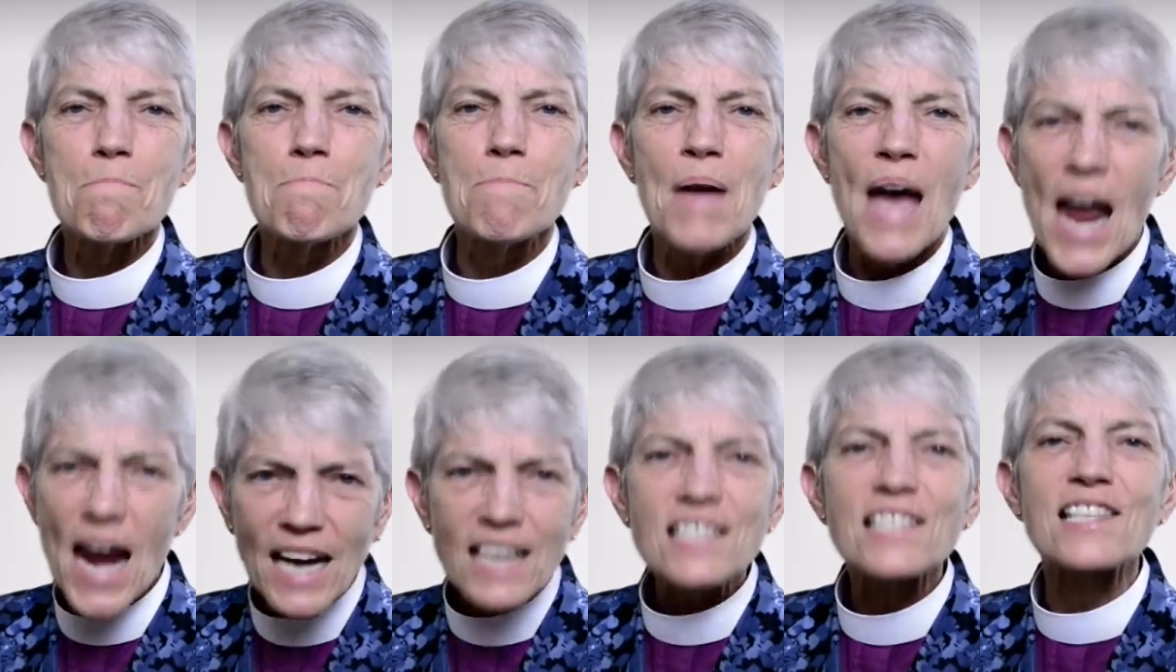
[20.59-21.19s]

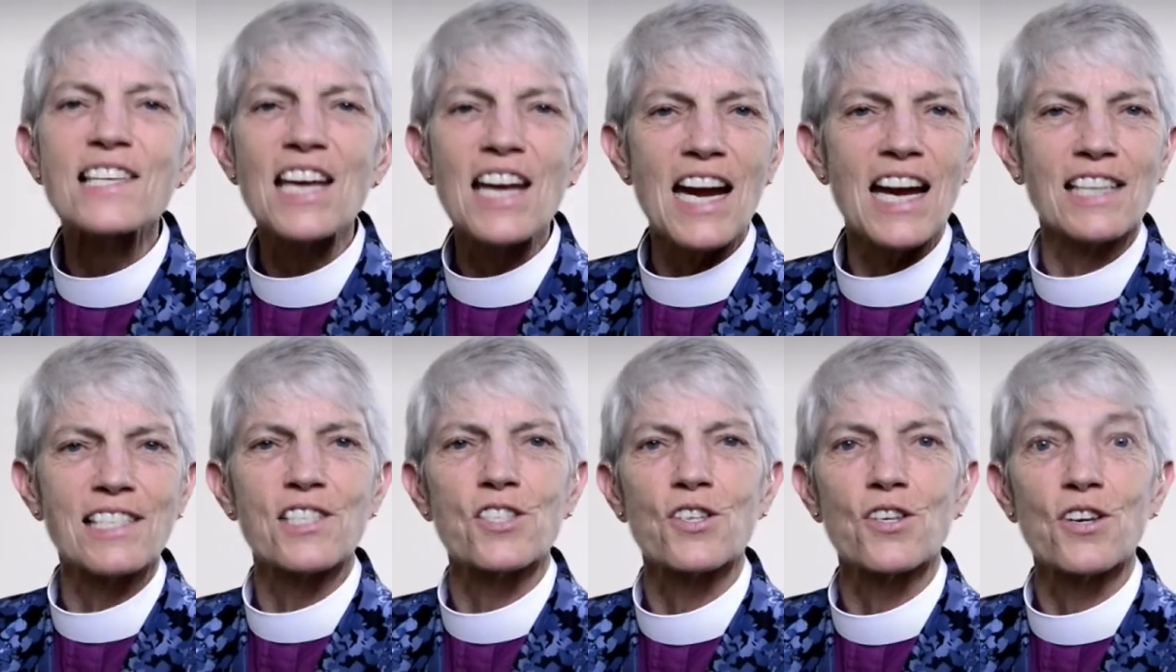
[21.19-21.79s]
begs the
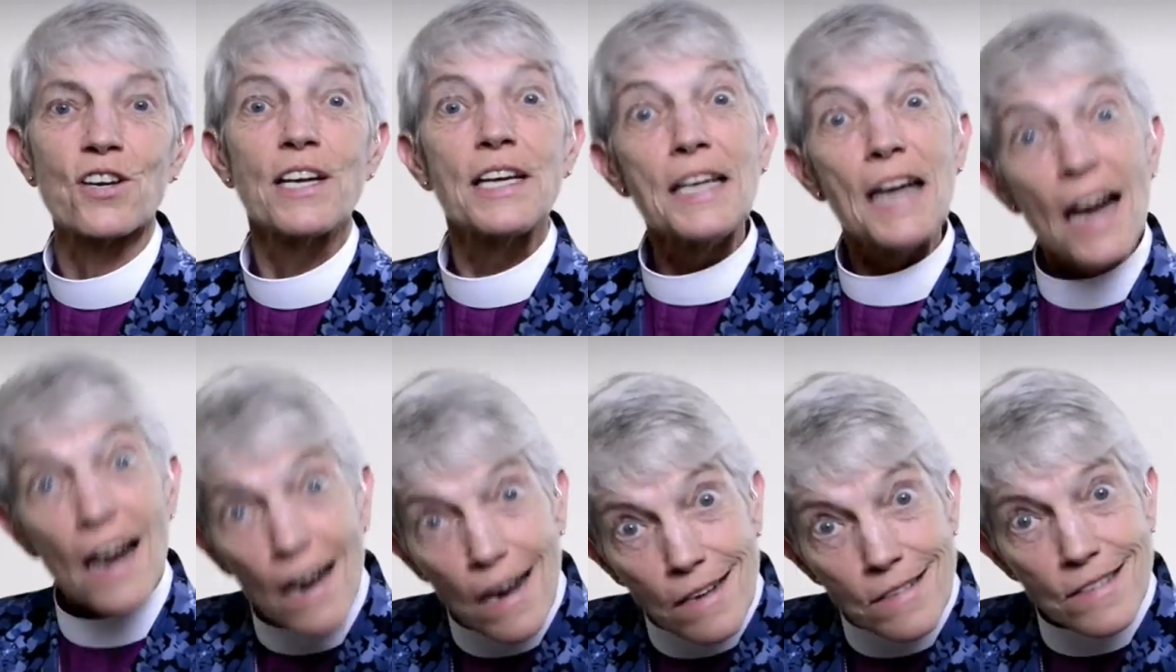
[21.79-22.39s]
answer,
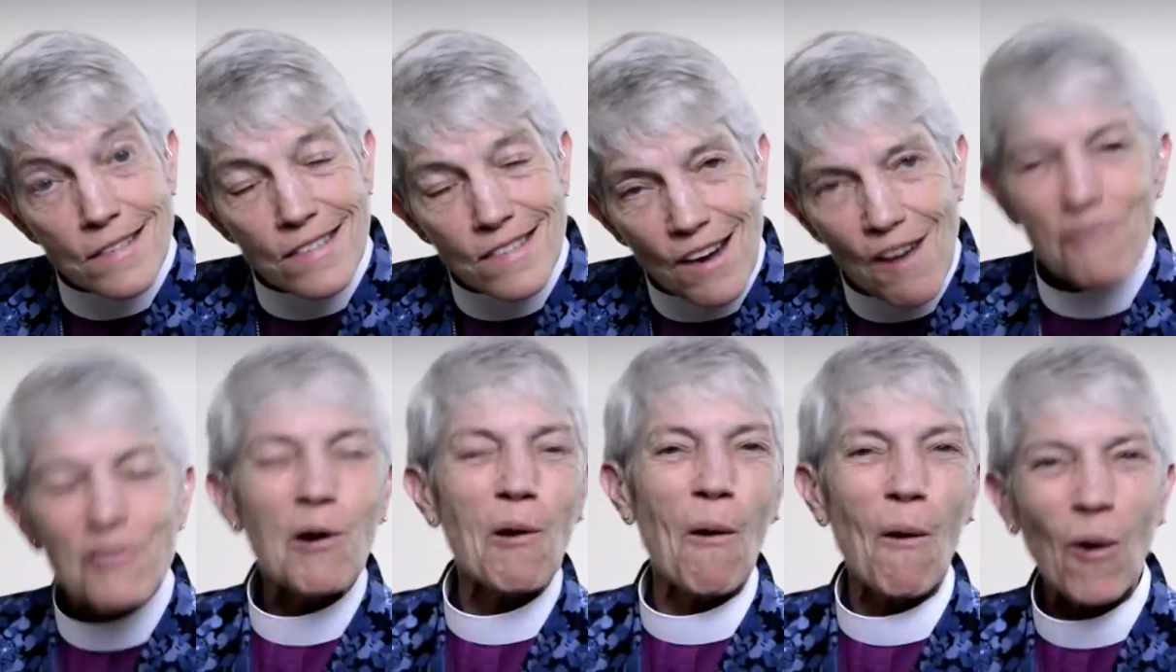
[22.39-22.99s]
yes,
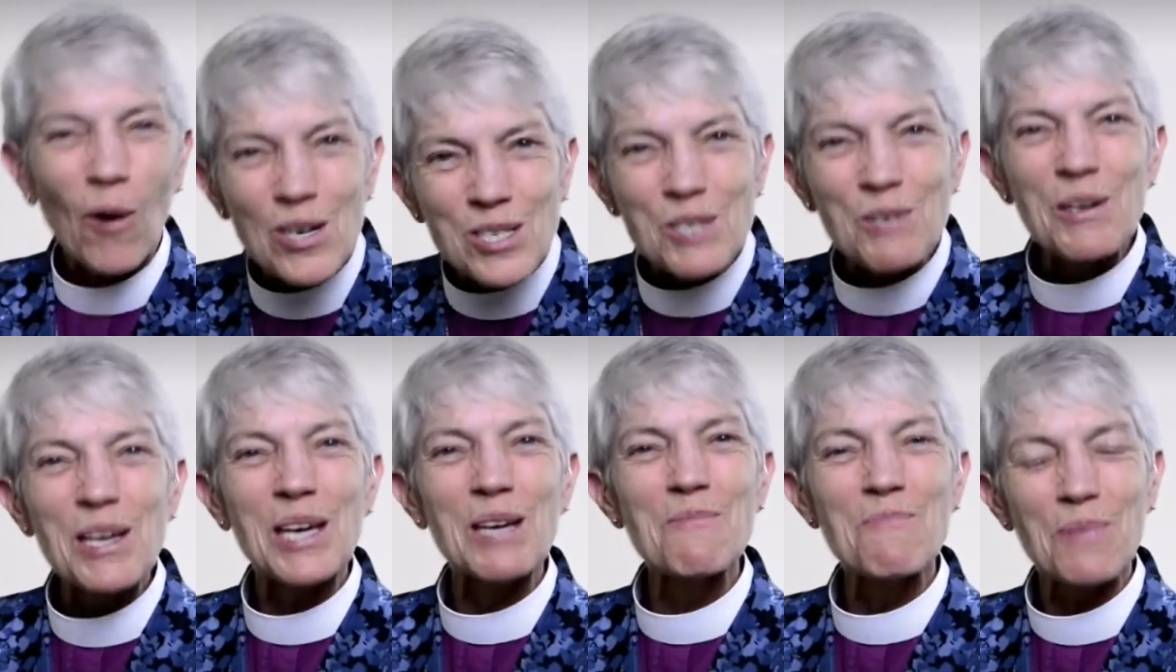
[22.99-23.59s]
of course we
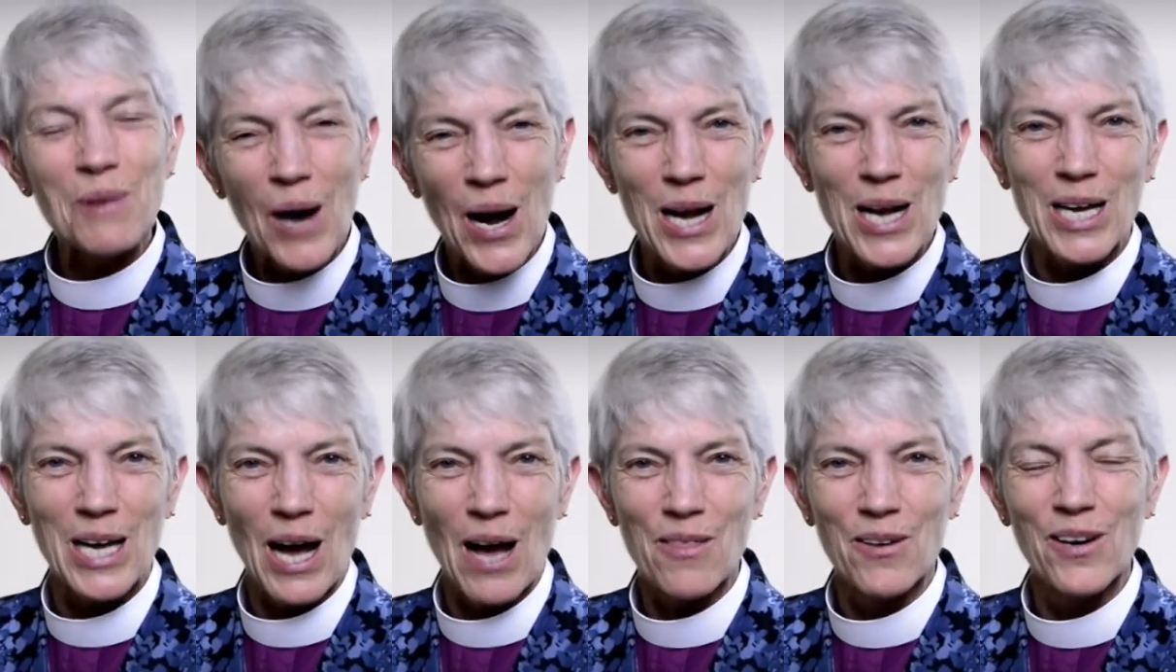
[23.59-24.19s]
can pray
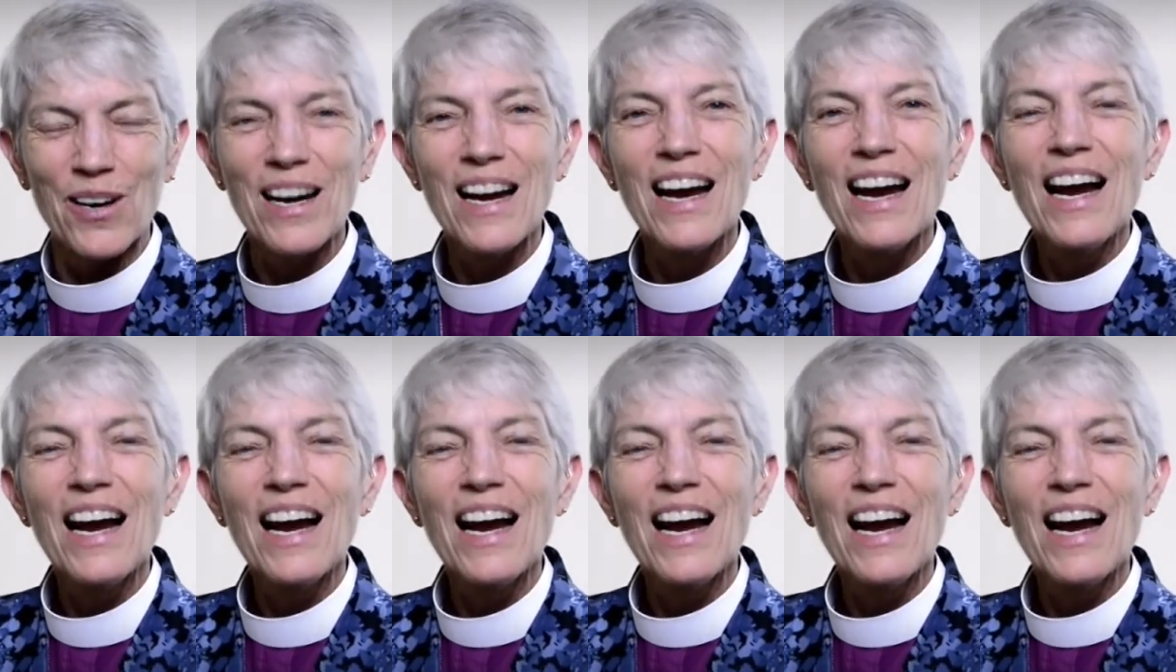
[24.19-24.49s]
together.